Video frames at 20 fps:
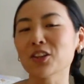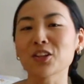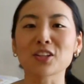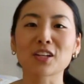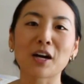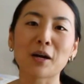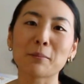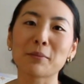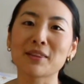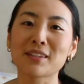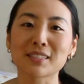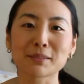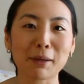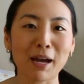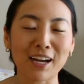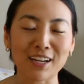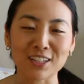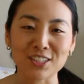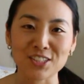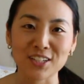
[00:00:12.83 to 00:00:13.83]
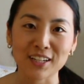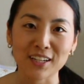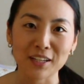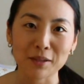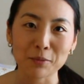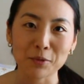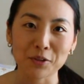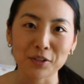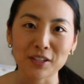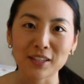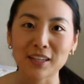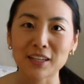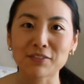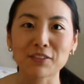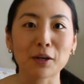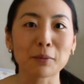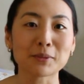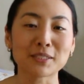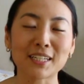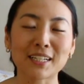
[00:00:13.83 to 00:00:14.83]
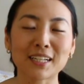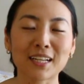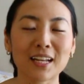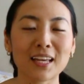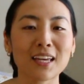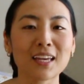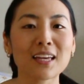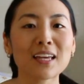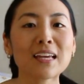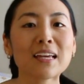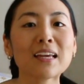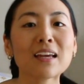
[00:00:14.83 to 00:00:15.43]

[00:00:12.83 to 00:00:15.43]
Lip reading: come in this packaging anymore. They've updated it.